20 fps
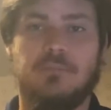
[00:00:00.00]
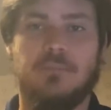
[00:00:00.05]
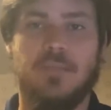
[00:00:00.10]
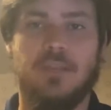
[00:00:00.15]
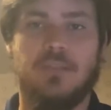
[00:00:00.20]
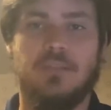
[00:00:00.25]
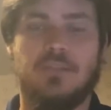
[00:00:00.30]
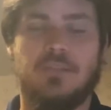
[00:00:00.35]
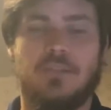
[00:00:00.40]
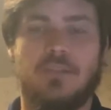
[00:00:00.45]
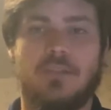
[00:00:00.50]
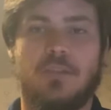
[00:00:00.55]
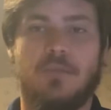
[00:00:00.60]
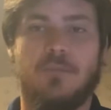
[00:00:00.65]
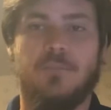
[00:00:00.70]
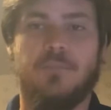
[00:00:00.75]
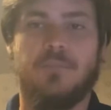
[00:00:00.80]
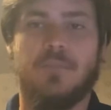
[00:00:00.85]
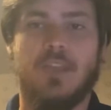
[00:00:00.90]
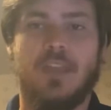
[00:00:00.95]
And
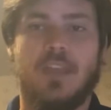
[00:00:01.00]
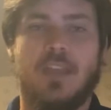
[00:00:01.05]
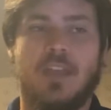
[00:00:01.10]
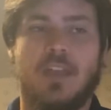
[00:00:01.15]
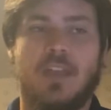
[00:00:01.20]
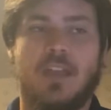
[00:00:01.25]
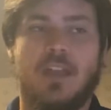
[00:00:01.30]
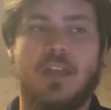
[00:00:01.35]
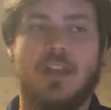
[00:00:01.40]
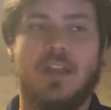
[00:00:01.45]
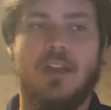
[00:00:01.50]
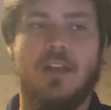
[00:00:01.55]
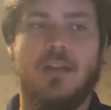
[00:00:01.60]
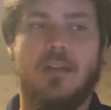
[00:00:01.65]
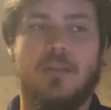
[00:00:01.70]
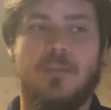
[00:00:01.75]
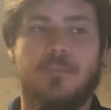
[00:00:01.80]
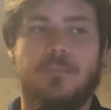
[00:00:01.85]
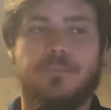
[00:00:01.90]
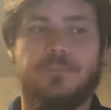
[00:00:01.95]
so
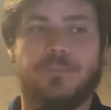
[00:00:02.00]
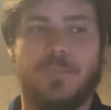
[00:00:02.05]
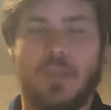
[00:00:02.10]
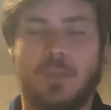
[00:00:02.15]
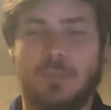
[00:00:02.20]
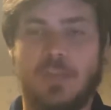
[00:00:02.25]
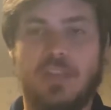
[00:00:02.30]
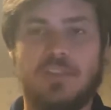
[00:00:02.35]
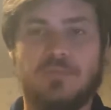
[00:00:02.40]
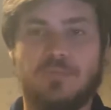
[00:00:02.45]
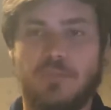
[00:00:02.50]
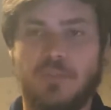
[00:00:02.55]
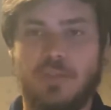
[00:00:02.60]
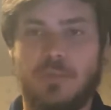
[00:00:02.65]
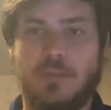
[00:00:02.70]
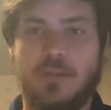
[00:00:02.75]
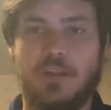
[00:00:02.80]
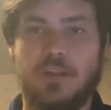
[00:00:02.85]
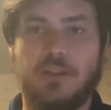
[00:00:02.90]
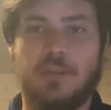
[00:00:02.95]
that's what the
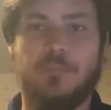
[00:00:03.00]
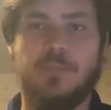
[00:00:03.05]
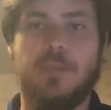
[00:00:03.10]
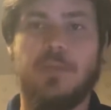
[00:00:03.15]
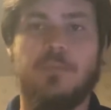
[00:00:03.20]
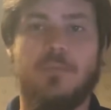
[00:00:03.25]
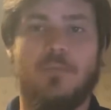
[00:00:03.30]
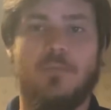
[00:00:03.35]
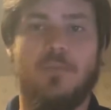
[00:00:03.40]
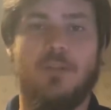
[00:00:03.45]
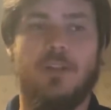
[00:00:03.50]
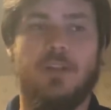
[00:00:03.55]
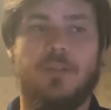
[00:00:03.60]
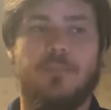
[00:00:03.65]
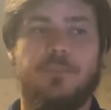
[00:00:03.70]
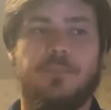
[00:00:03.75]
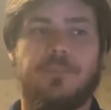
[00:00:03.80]
American people wanted.